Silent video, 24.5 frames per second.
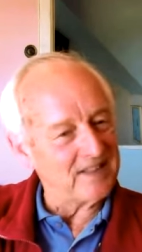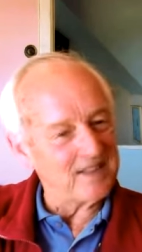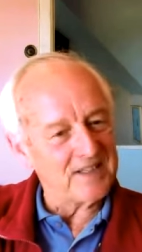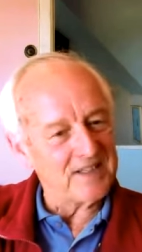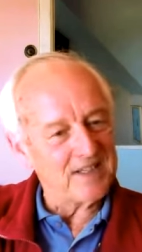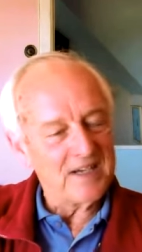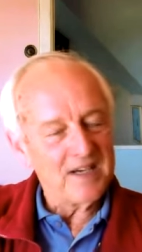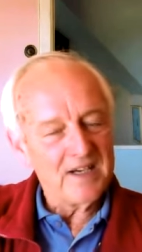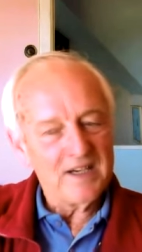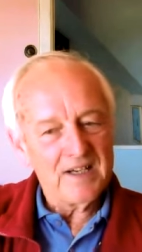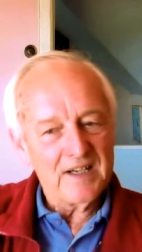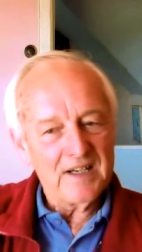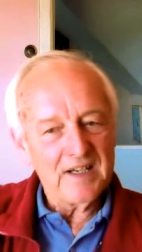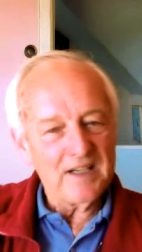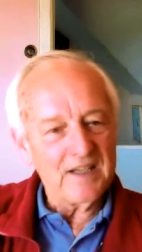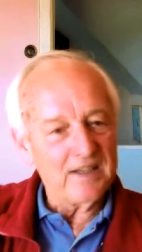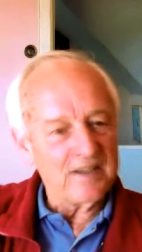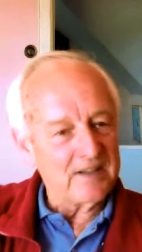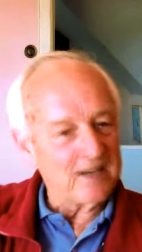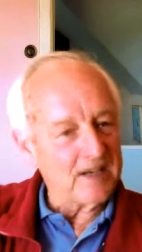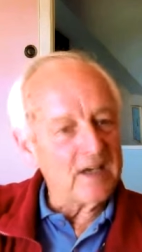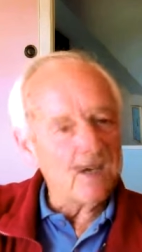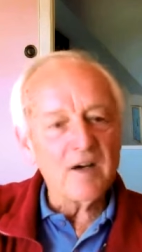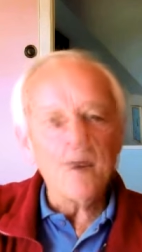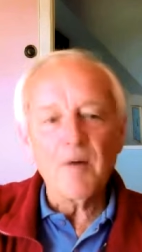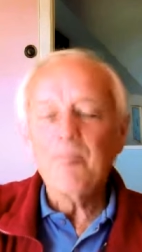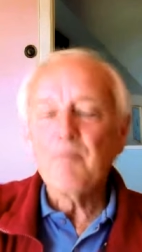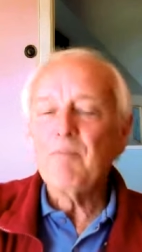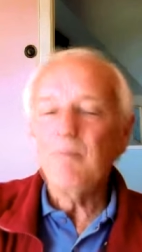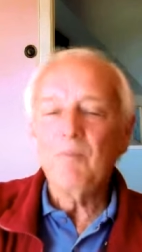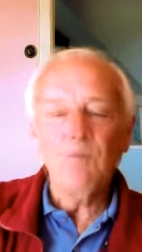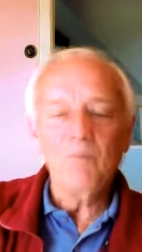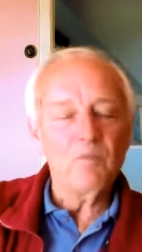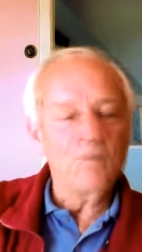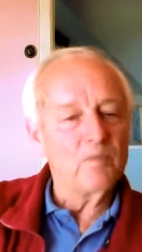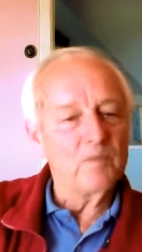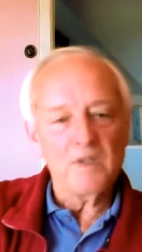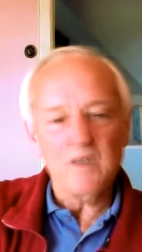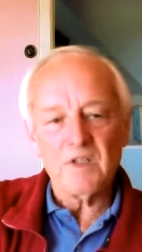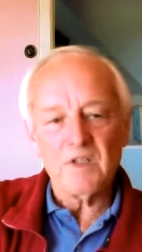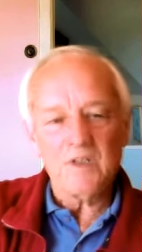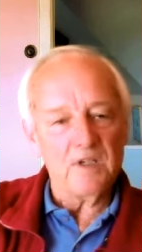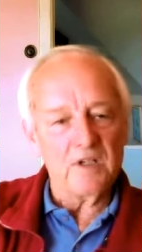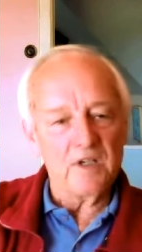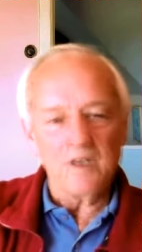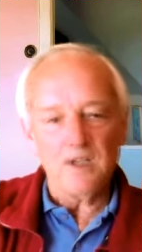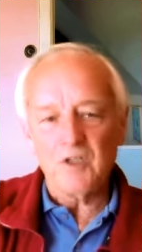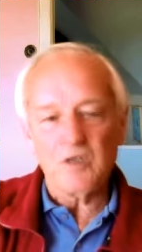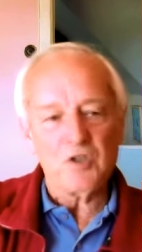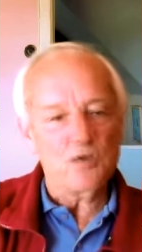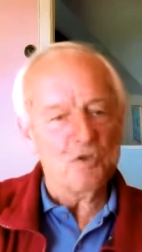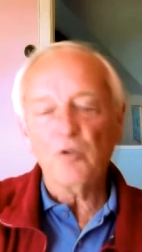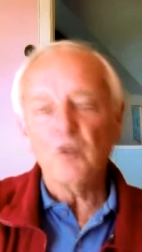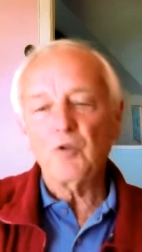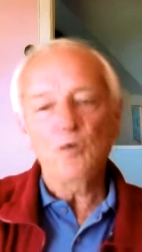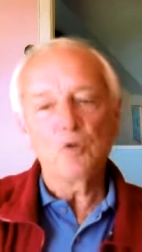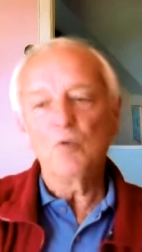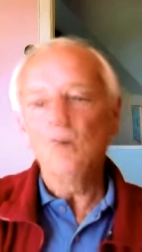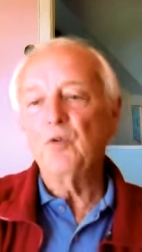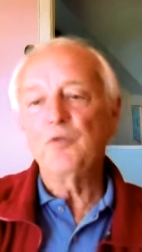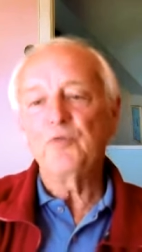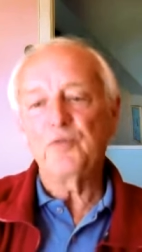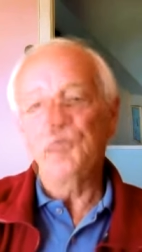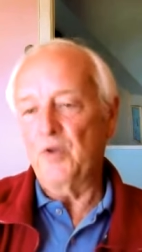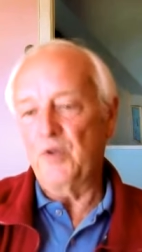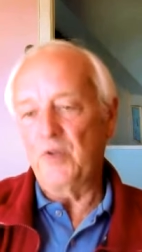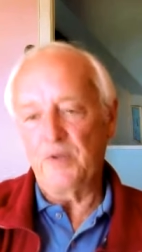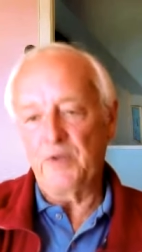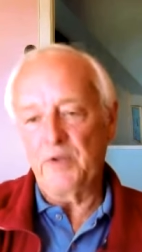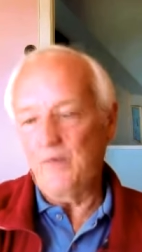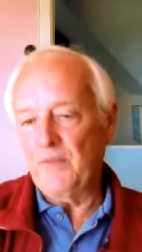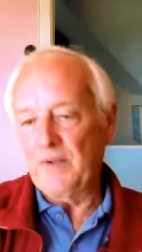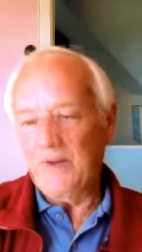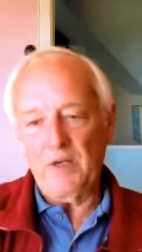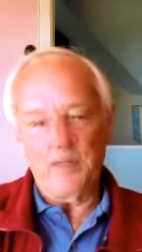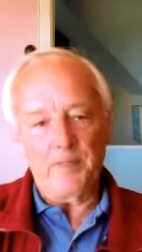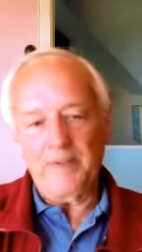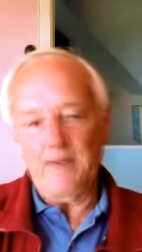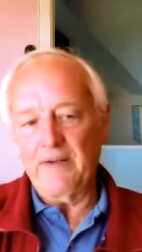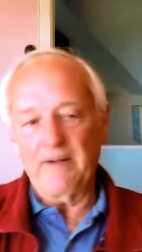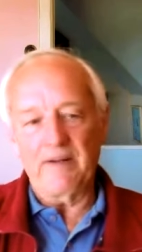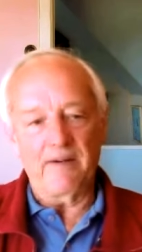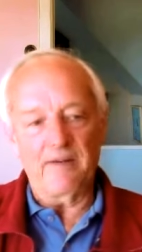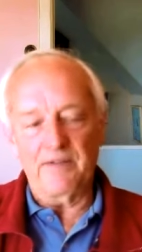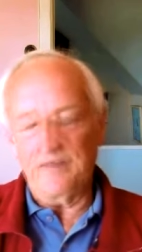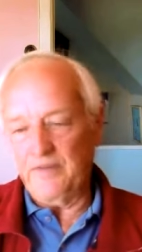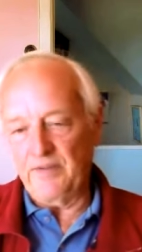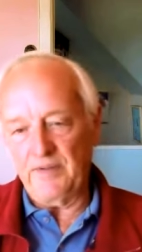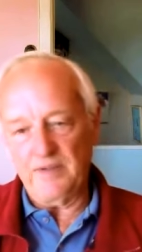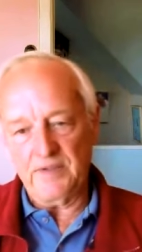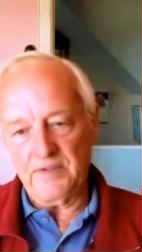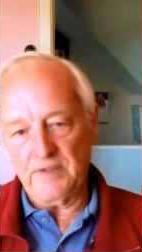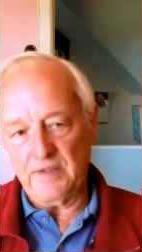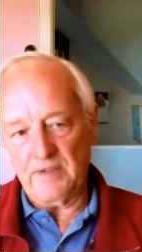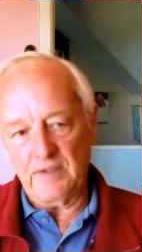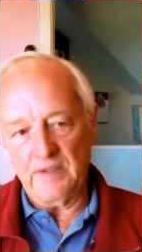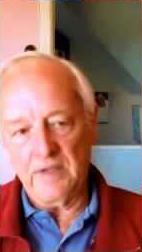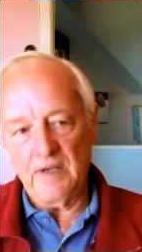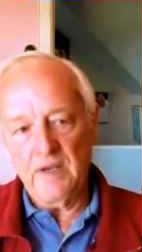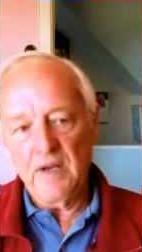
It's there um, it's not good for the developing countries.